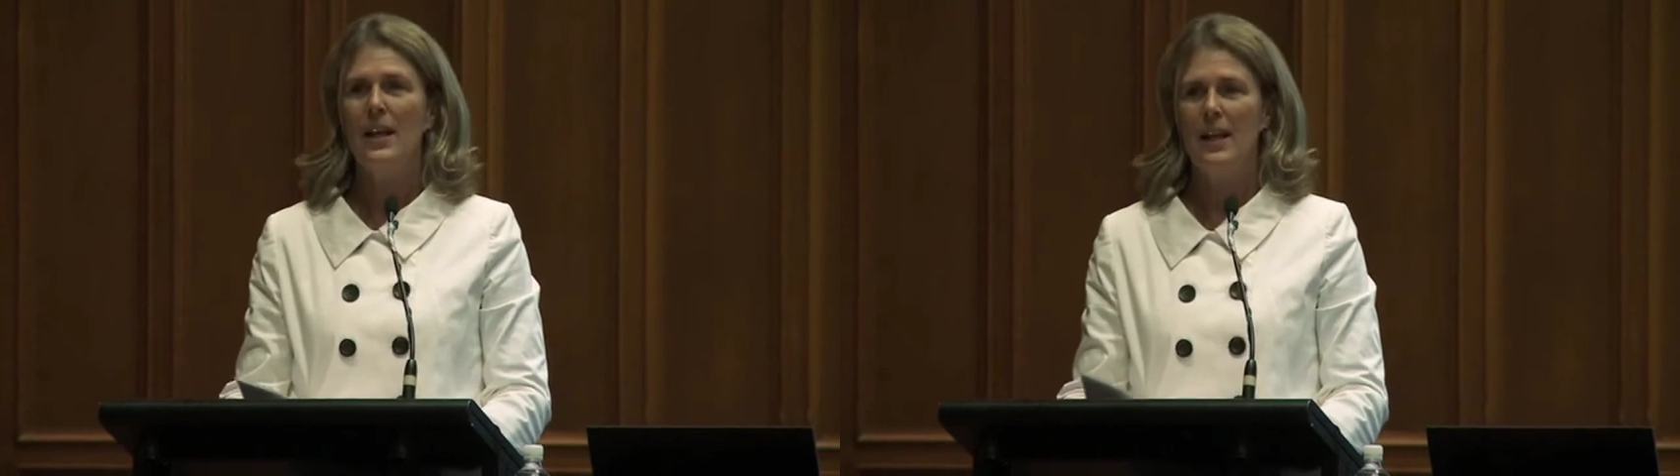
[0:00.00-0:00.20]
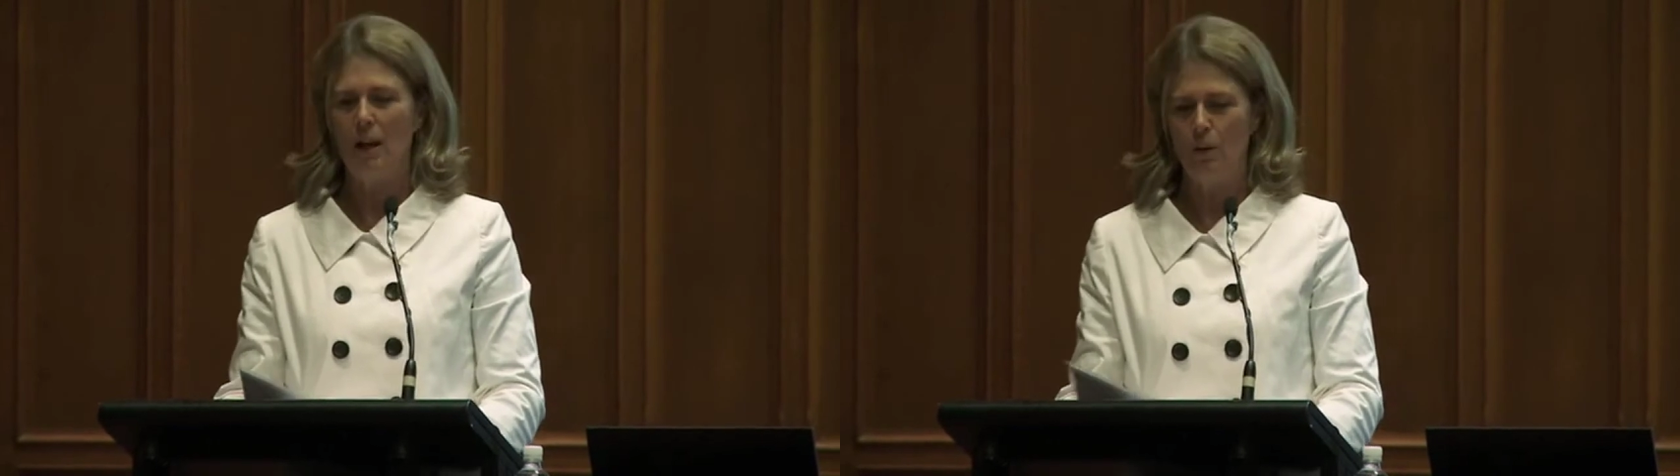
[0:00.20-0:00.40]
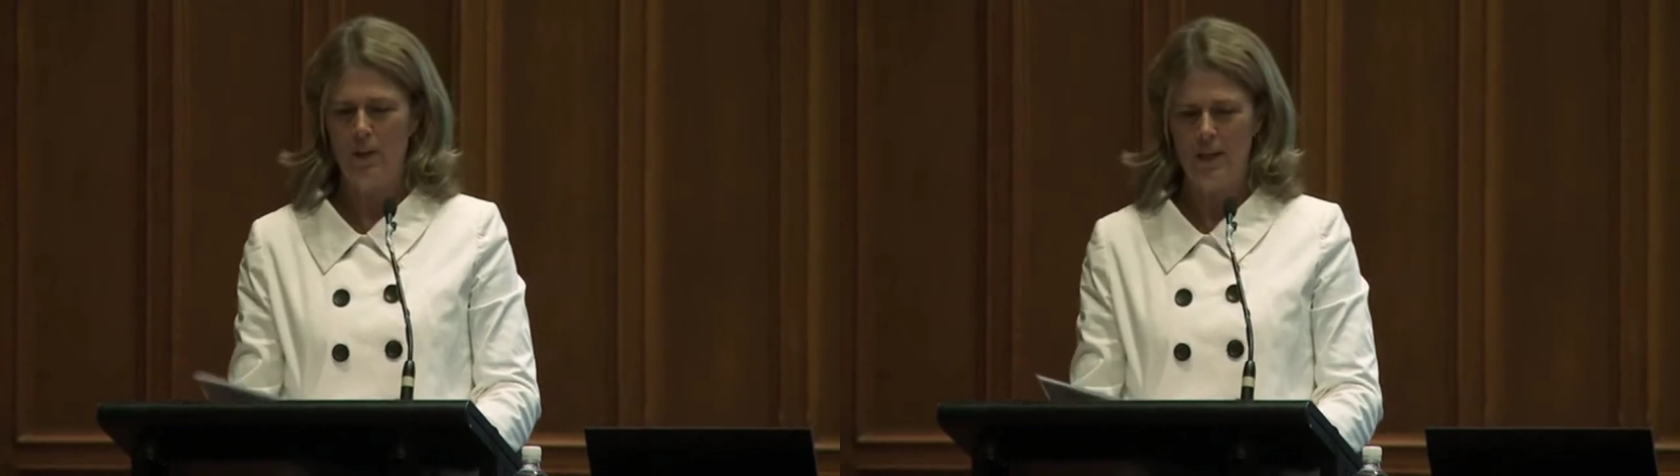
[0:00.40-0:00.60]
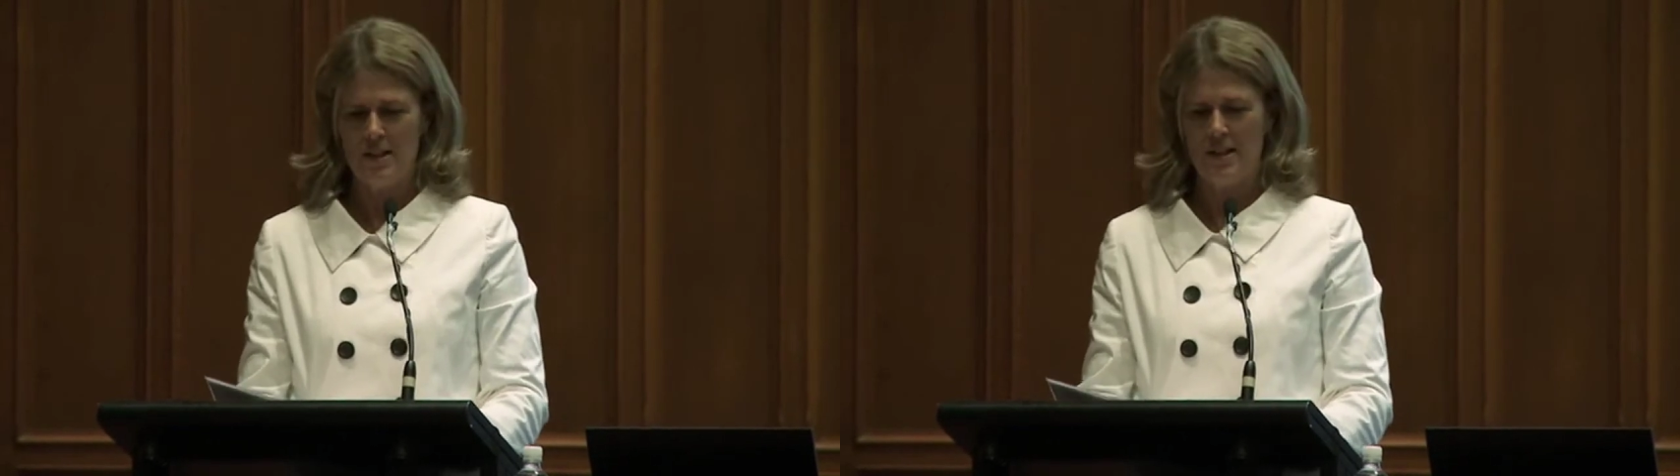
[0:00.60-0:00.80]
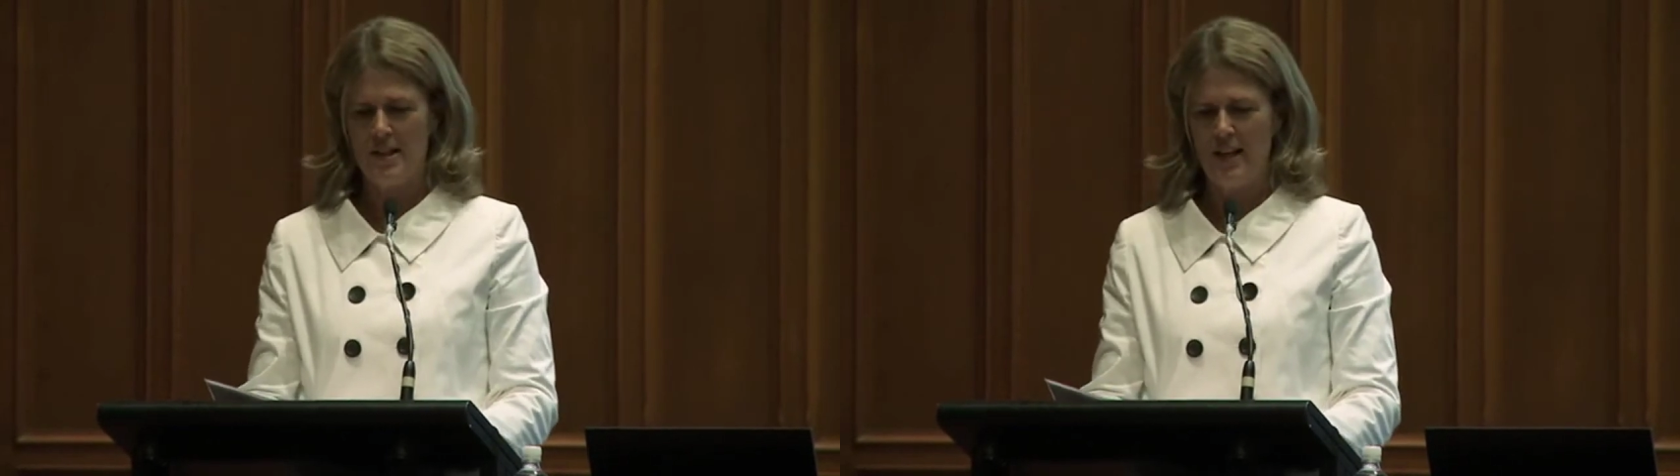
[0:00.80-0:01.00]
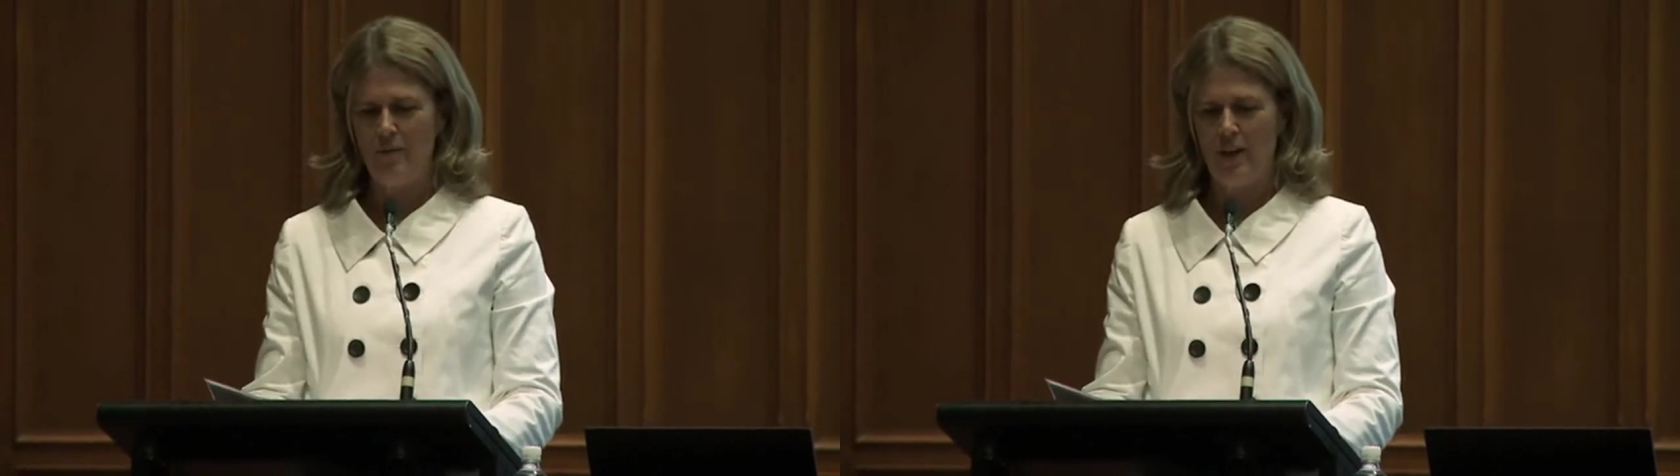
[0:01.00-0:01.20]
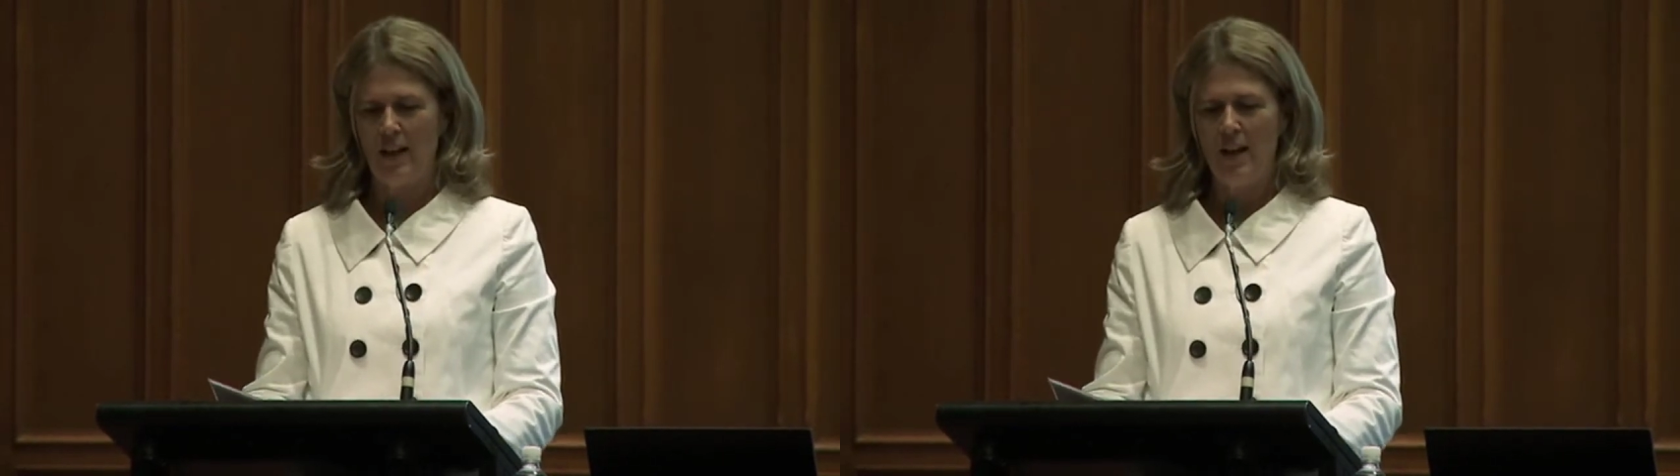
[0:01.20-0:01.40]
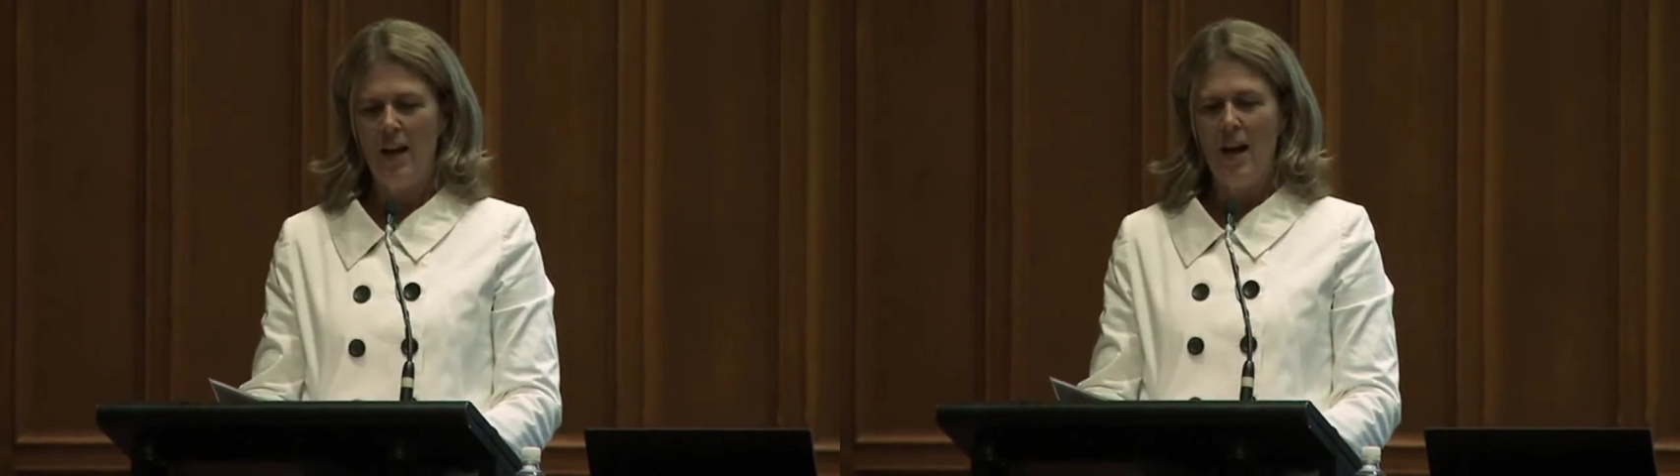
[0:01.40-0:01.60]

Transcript: in our audience this evening.